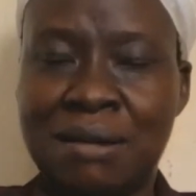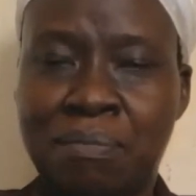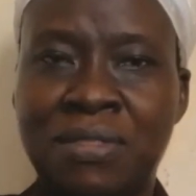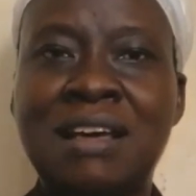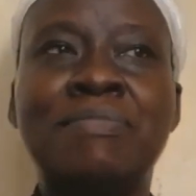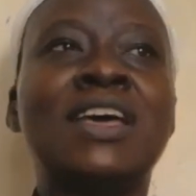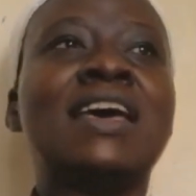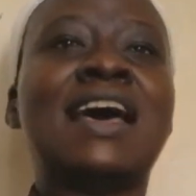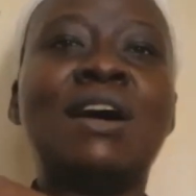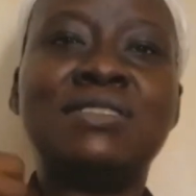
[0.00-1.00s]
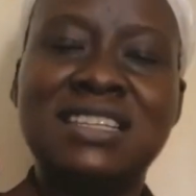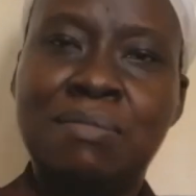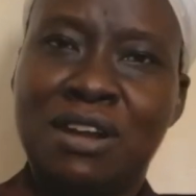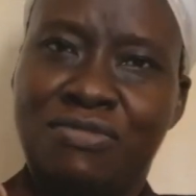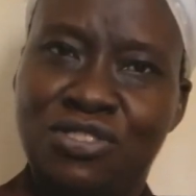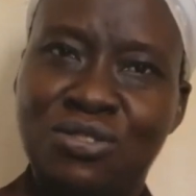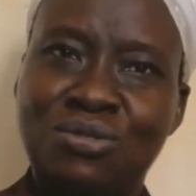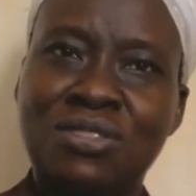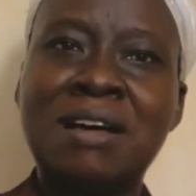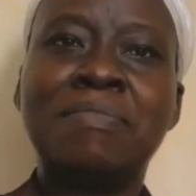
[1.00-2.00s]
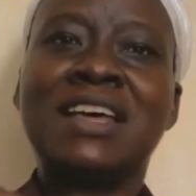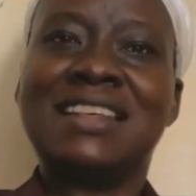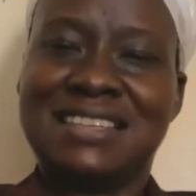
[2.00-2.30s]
help them, how is it beneficial to them.